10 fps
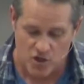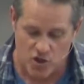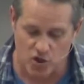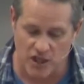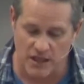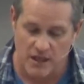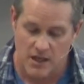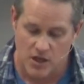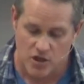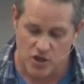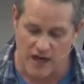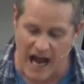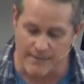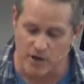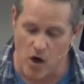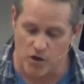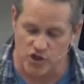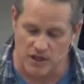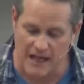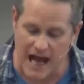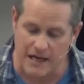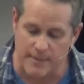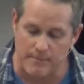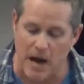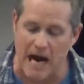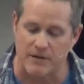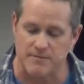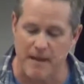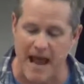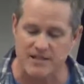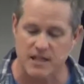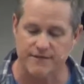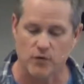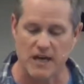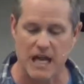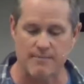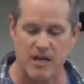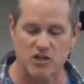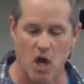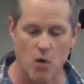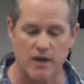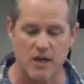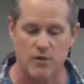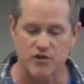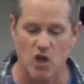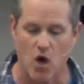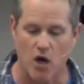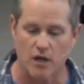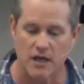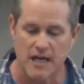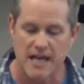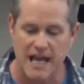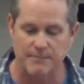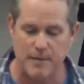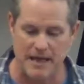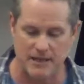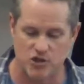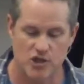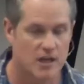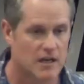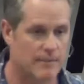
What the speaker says: So she could hide him no longer. She got a papyrus basket for him and coated it with tar and pitch.